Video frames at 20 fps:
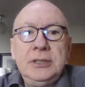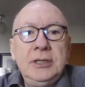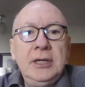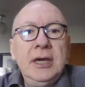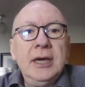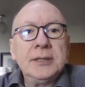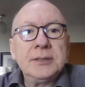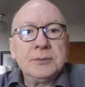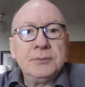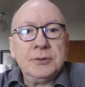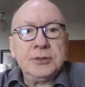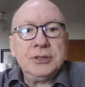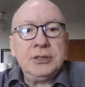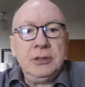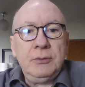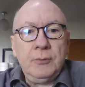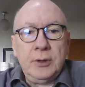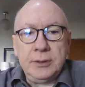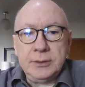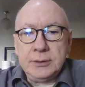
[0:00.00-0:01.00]
gets what she
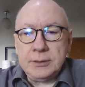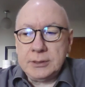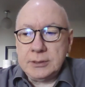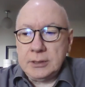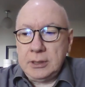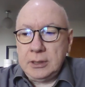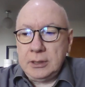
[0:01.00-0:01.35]
wants.